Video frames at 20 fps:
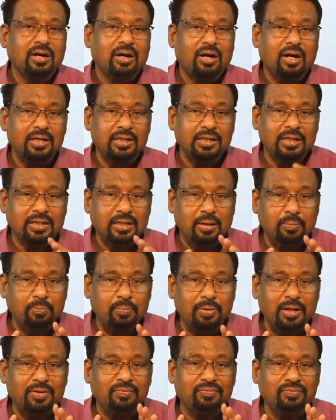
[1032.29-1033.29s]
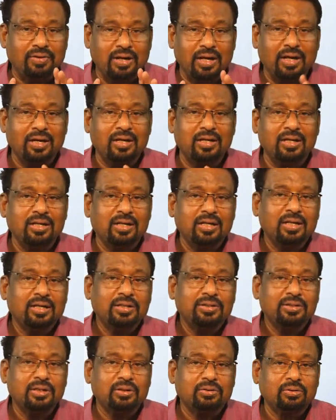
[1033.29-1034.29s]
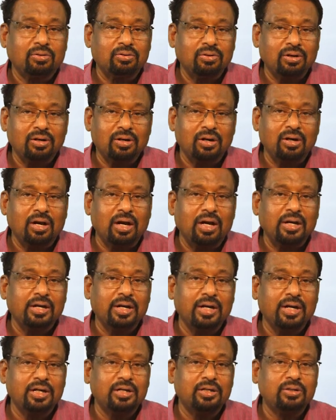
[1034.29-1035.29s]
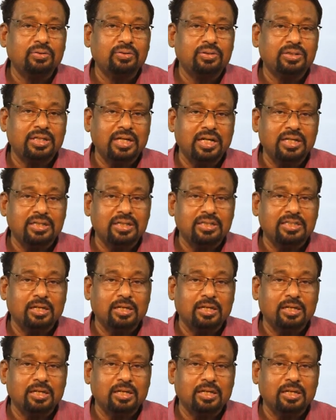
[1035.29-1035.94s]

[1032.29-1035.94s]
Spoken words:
On a complaint filed, the Coca-Cola agreed to change